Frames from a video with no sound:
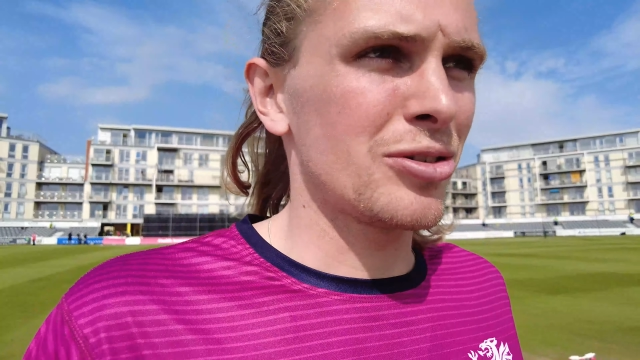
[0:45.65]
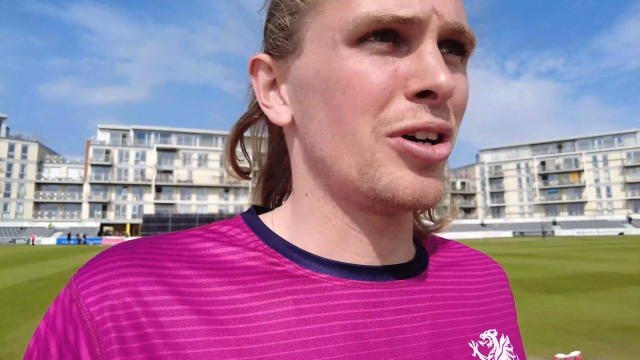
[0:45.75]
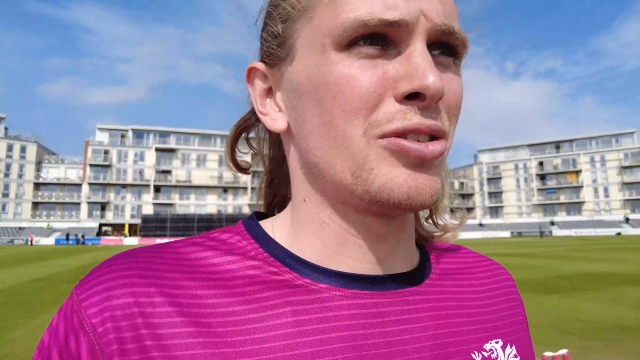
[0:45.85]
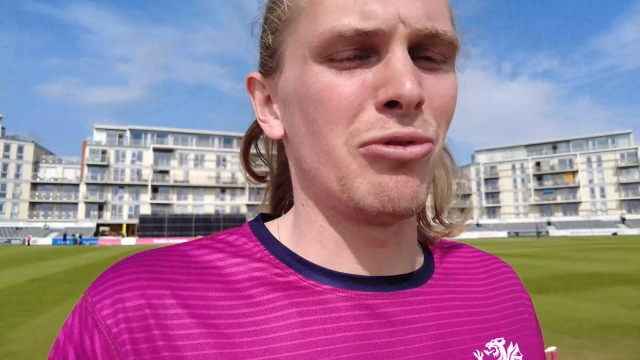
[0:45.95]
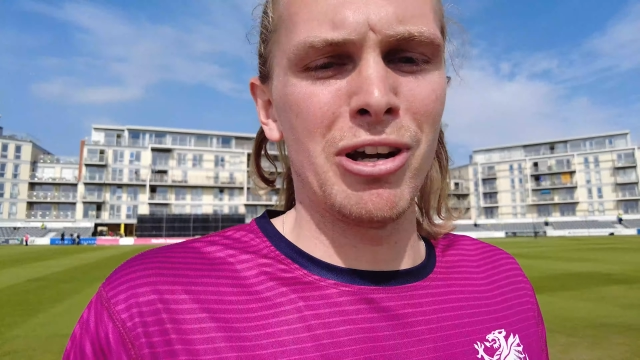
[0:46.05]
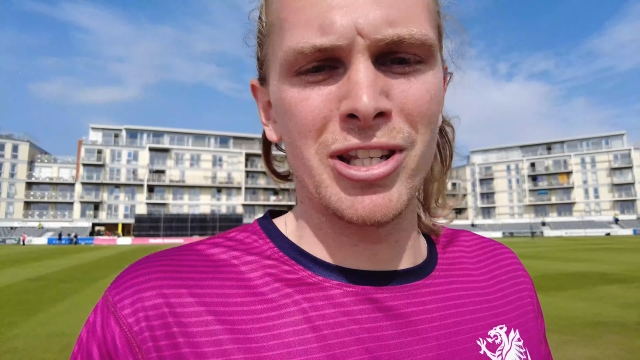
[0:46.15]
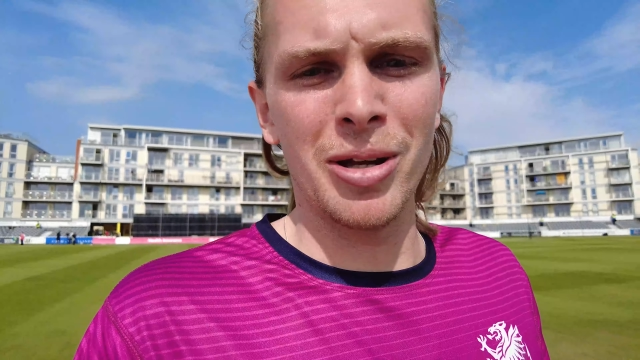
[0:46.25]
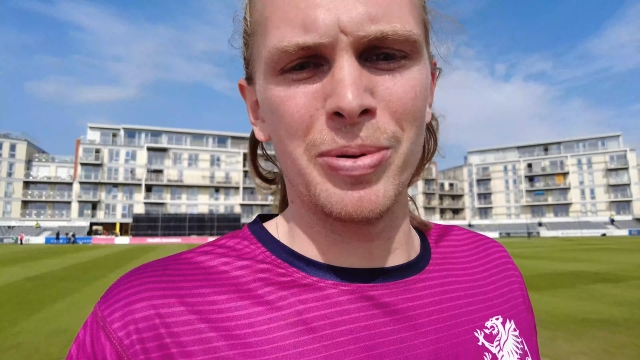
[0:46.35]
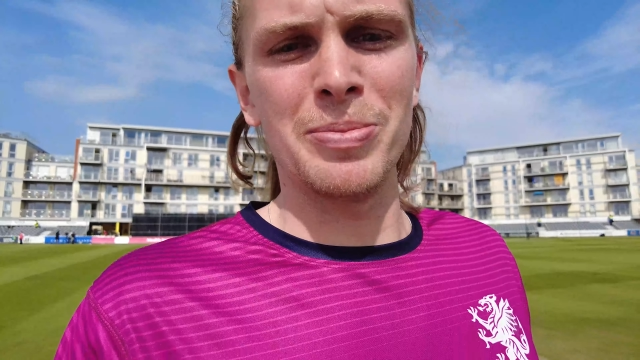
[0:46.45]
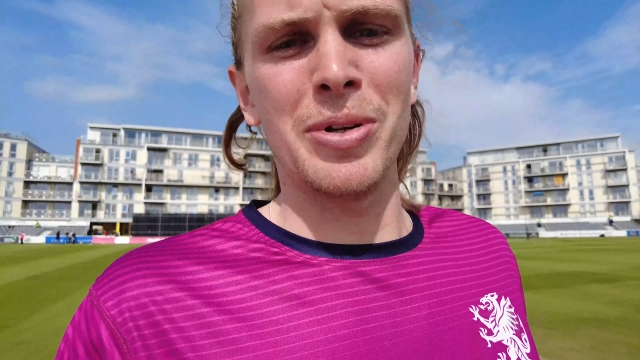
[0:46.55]
Tried to rest
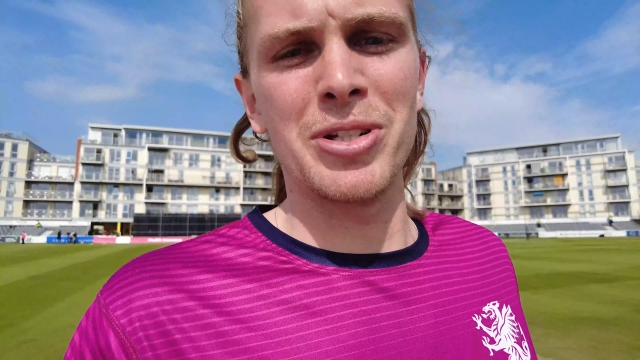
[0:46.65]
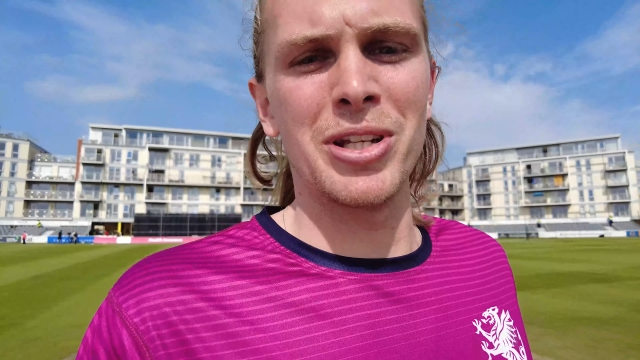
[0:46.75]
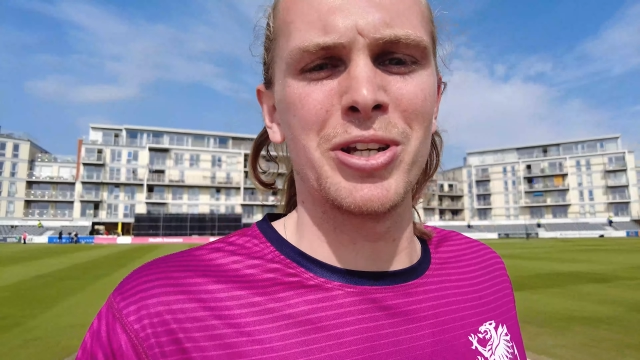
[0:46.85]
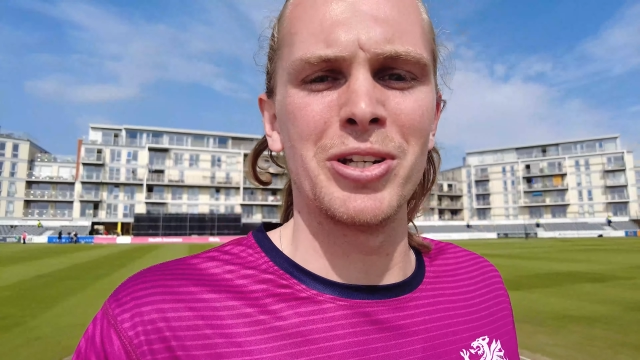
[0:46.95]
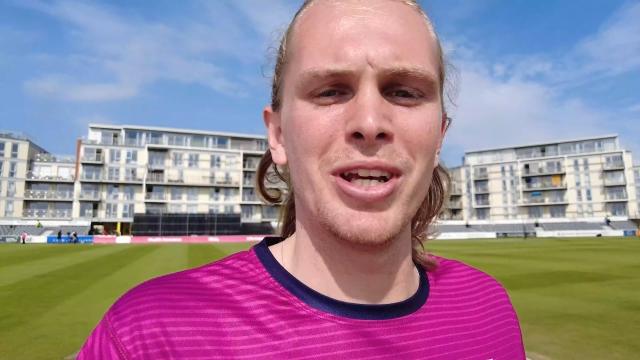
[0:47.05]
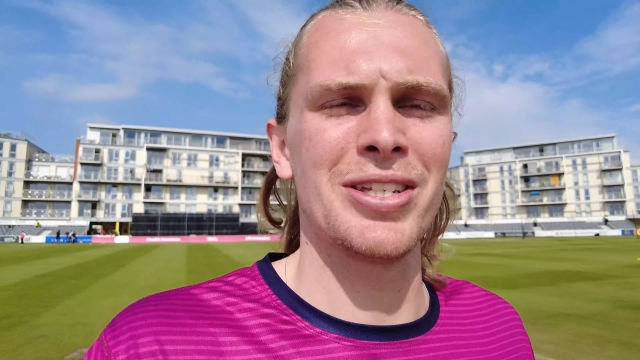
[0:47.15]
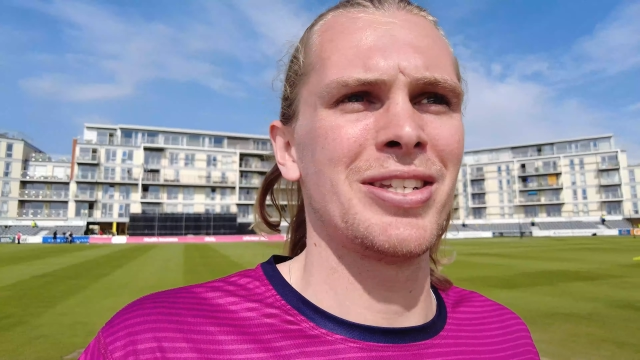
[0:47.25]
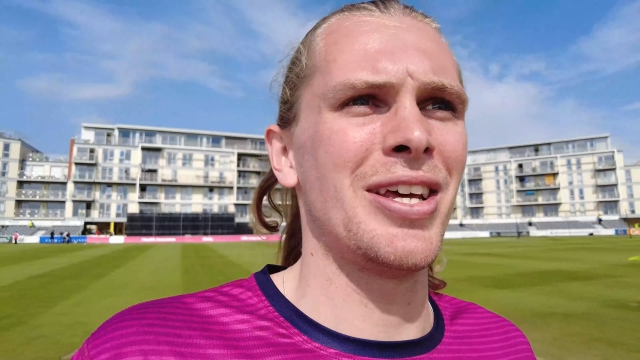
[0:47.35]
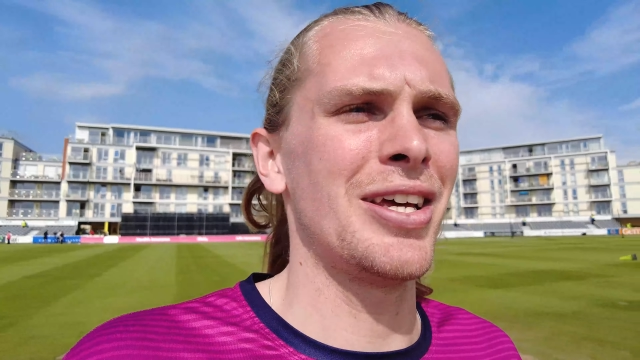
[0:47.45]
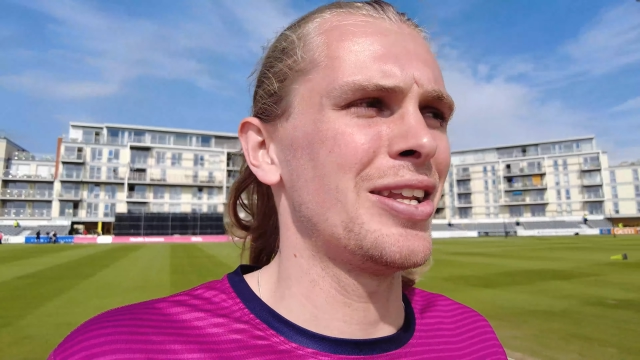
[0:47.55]
up as much as they could
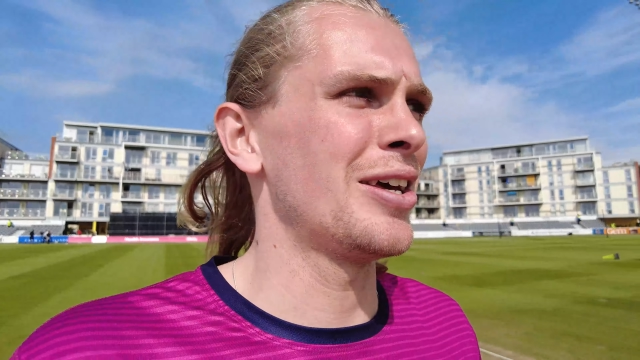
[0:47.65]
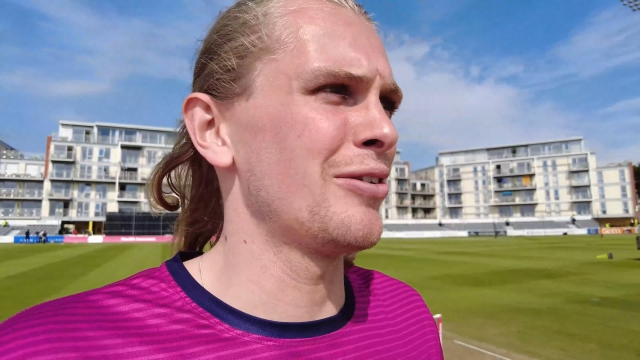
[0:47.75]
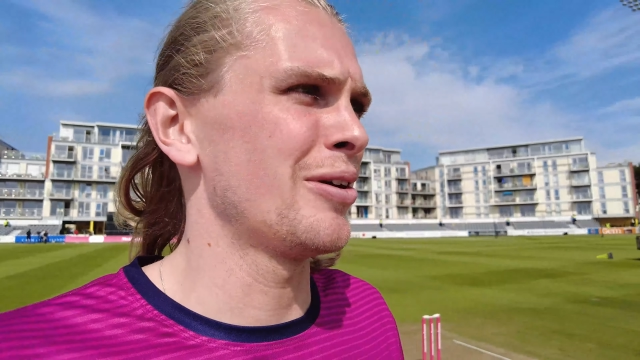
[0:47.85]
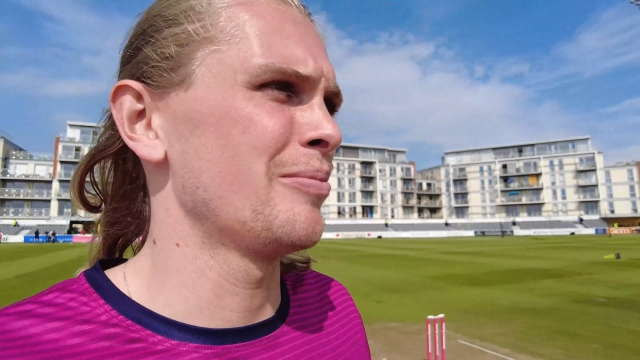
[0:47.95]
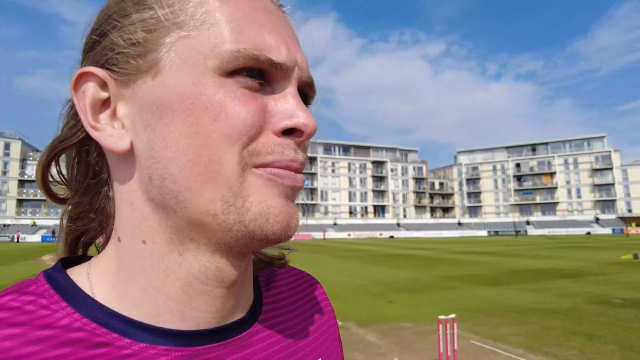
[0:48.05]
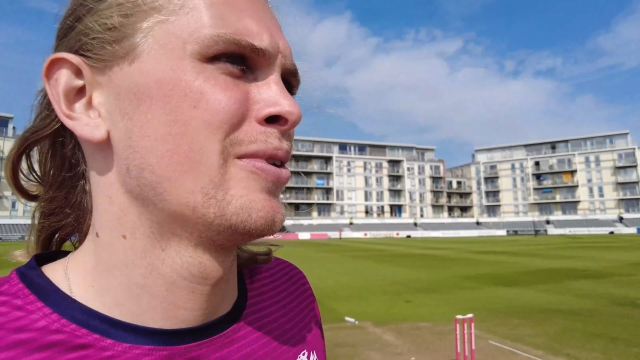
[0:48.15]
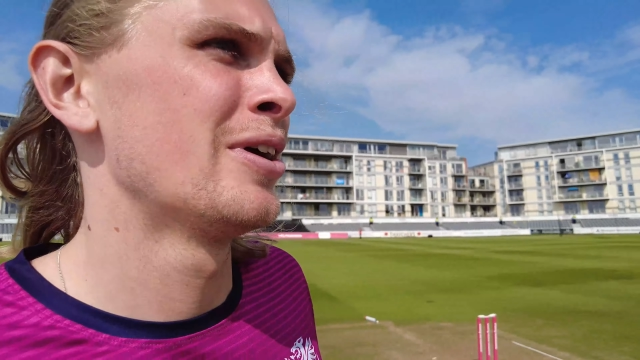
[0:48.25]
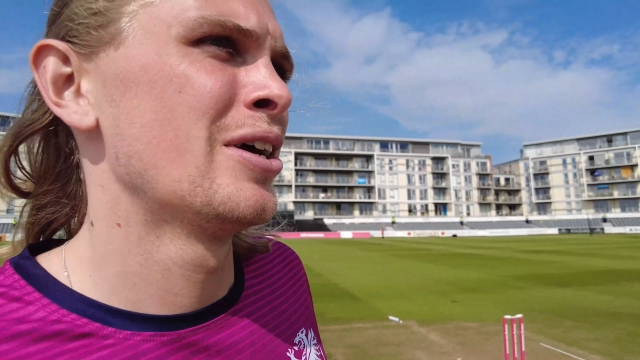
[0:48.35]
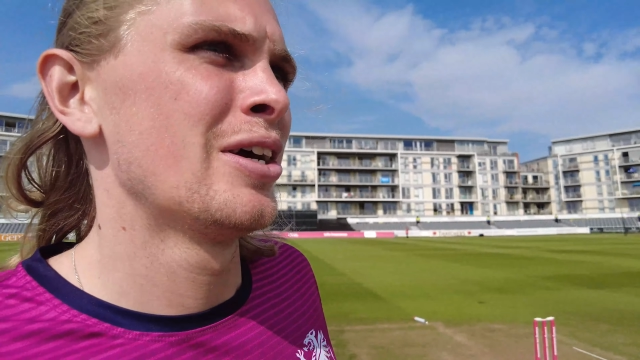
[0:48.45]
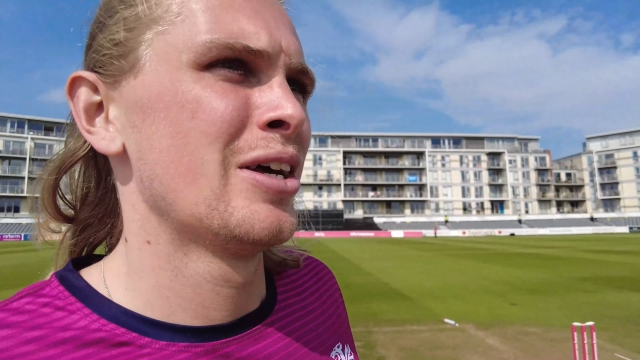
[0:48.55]
yesterday, and they're um,
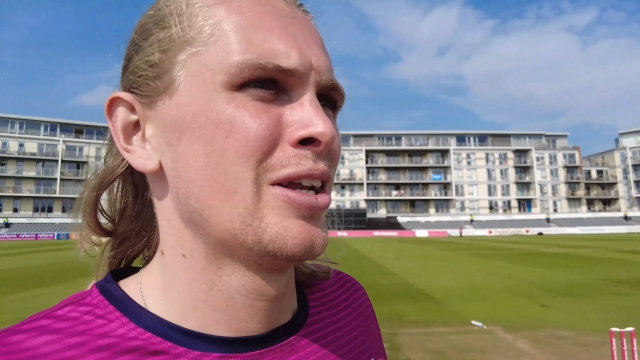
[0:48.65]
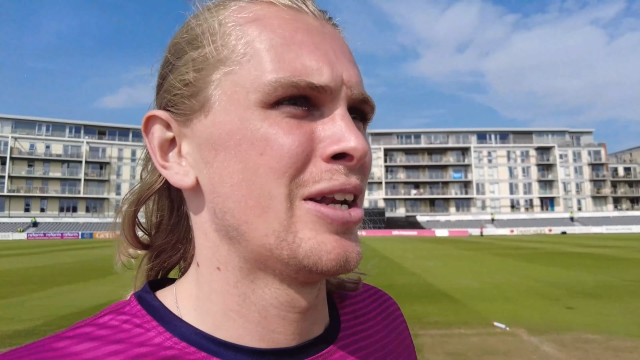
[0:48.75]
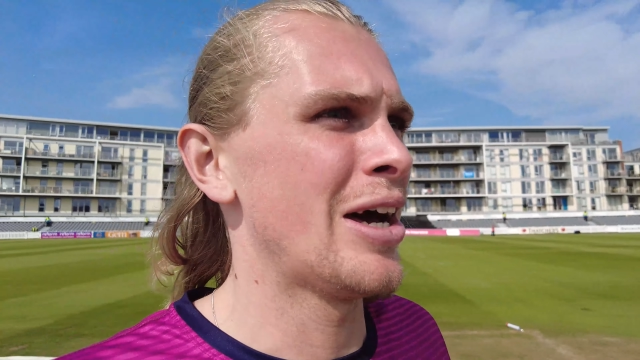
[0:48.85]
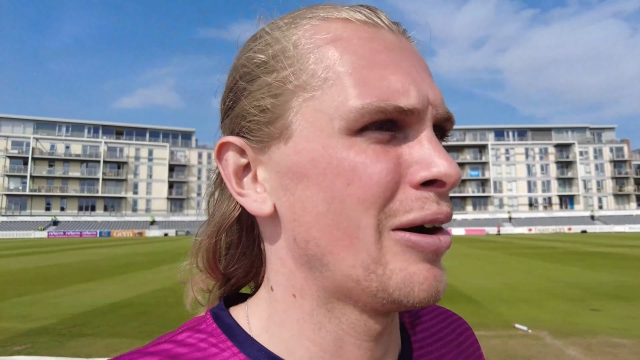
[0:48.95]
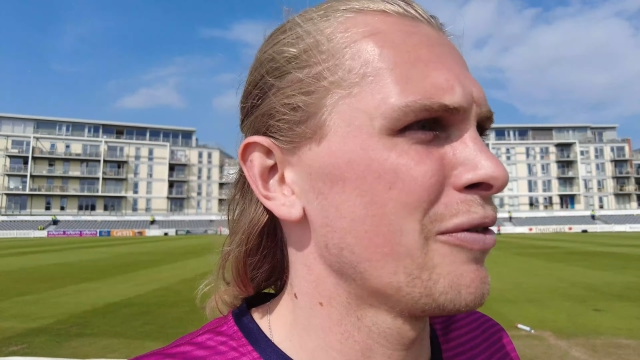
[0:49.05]
now